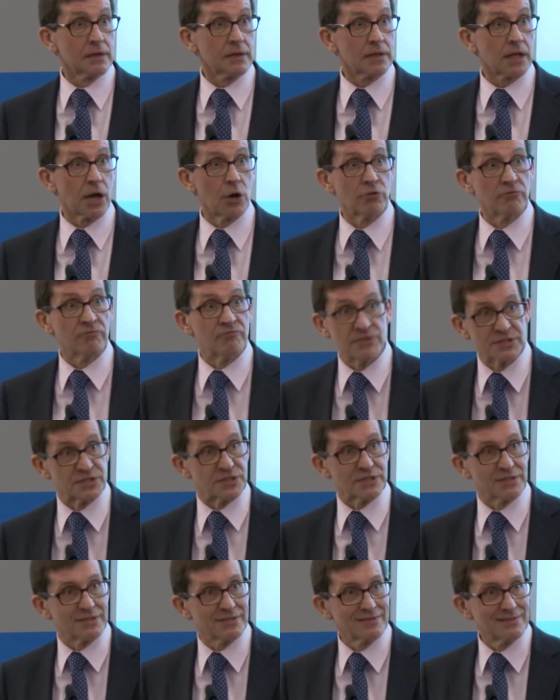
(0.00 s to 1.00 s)
Go and
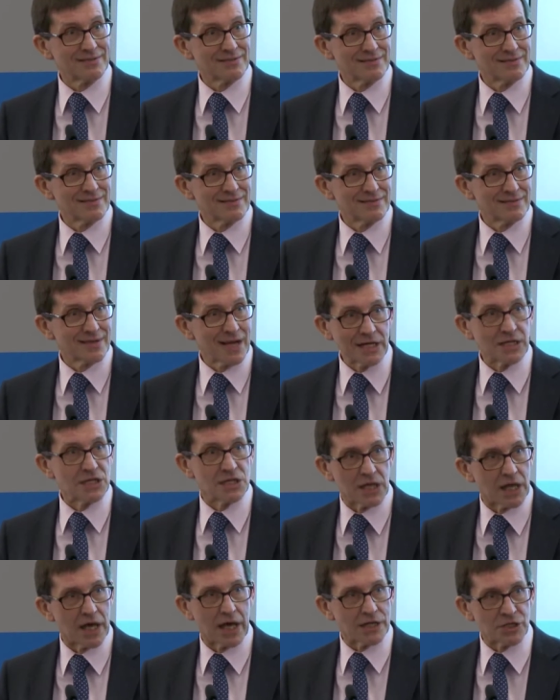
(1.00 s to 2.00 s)
visit any
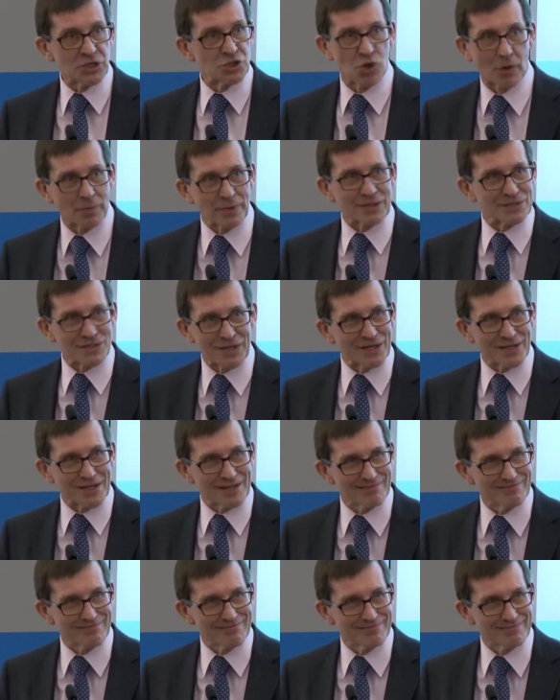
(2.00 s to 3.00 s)
large shopping centre
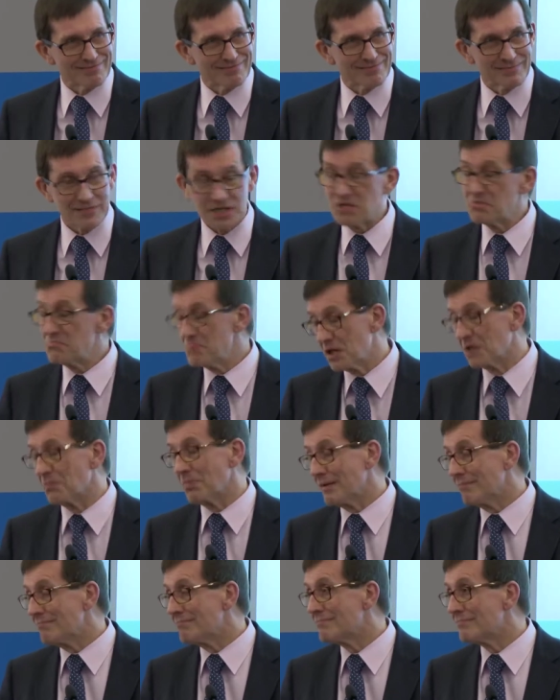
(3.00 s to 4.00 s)
in
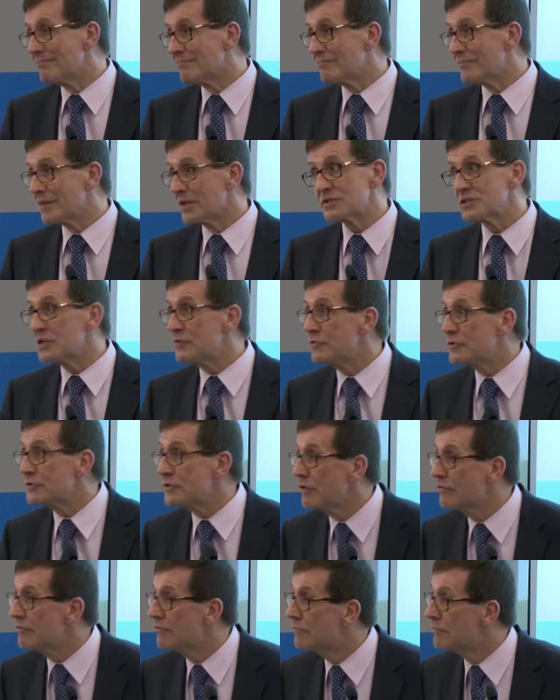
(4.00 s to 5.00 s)
Melbourne and see for
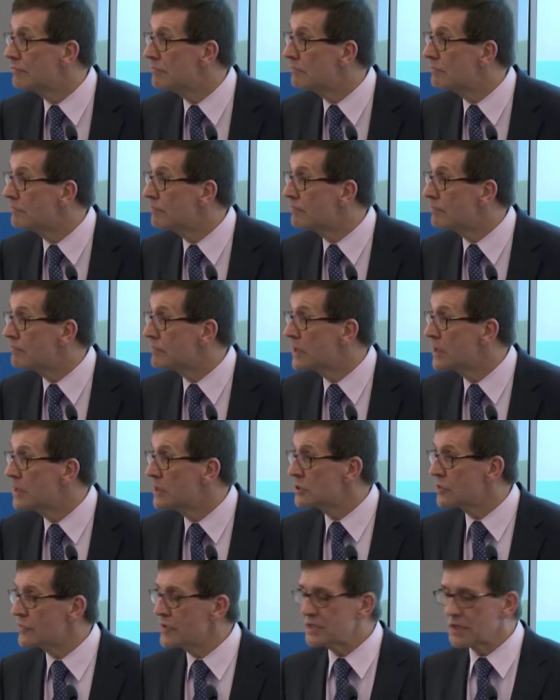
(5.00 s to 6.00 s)
yourself.
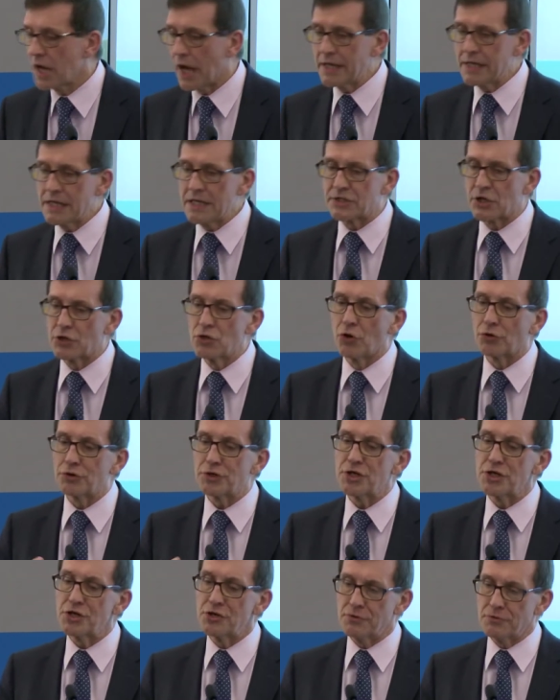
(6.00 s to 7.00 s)
So these ideas are not
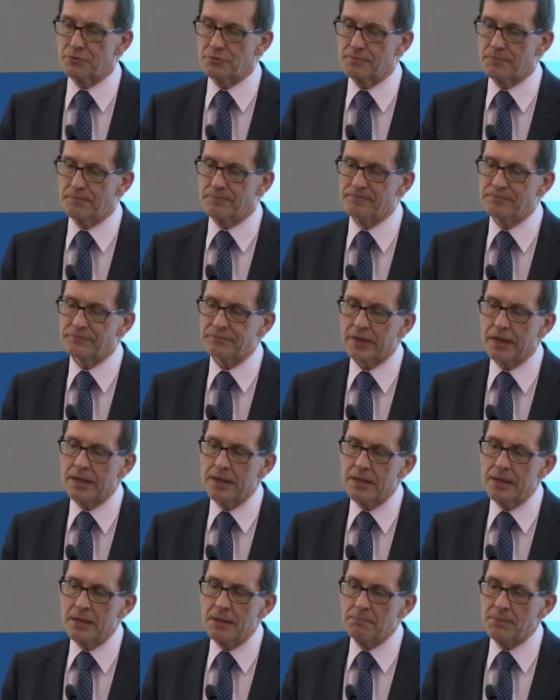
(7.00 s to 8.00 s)
new,
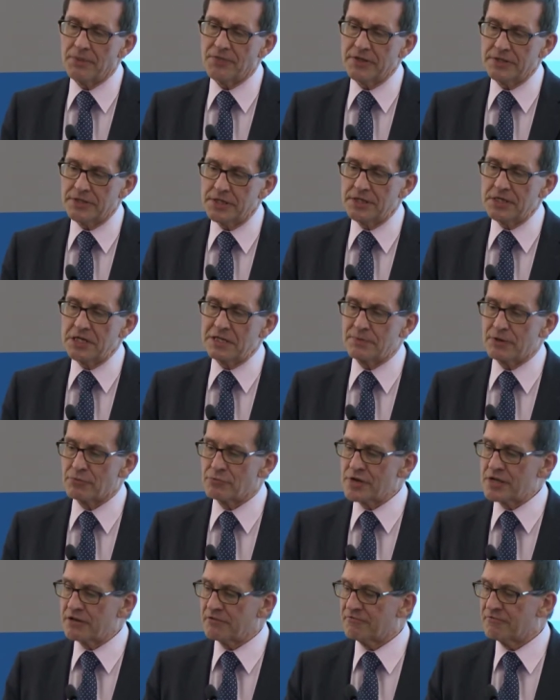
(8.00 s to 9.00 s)
but they did need to be
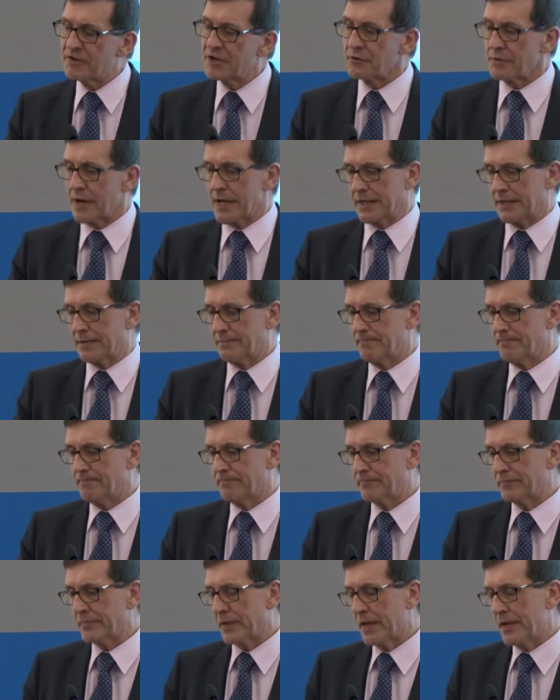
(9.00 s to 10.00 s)
reinvigorated.
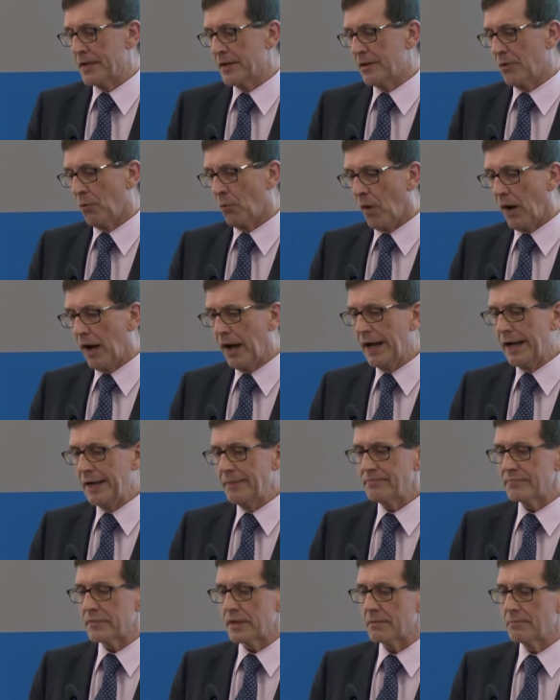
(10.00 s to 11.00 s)
Why?
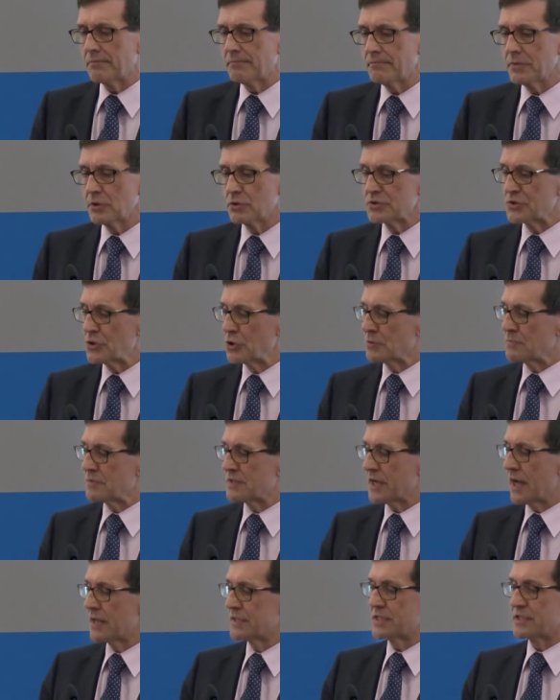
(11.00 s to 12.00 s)
Because
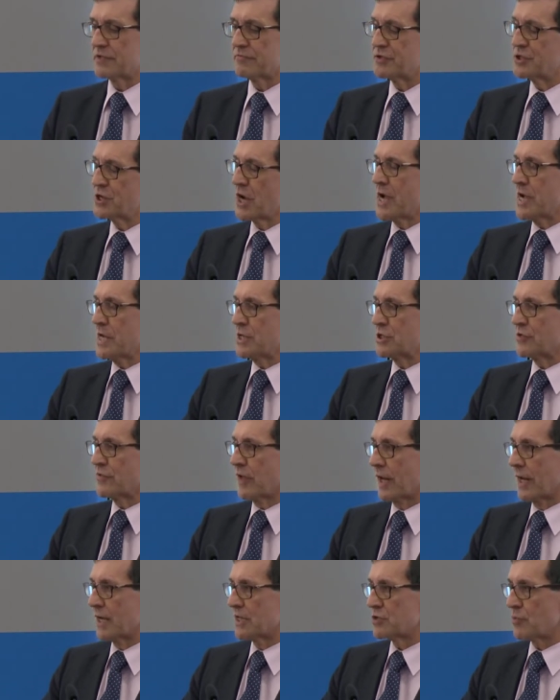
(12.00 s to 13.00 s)
circumstances have changed in the
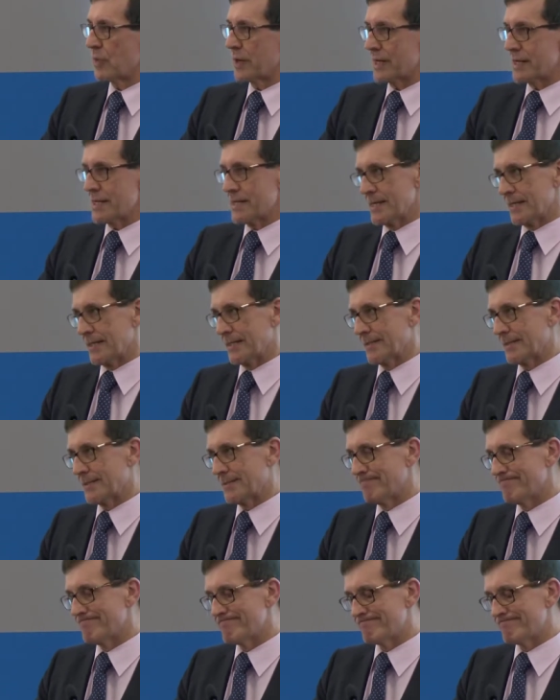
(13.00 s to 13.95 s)
last 20 years.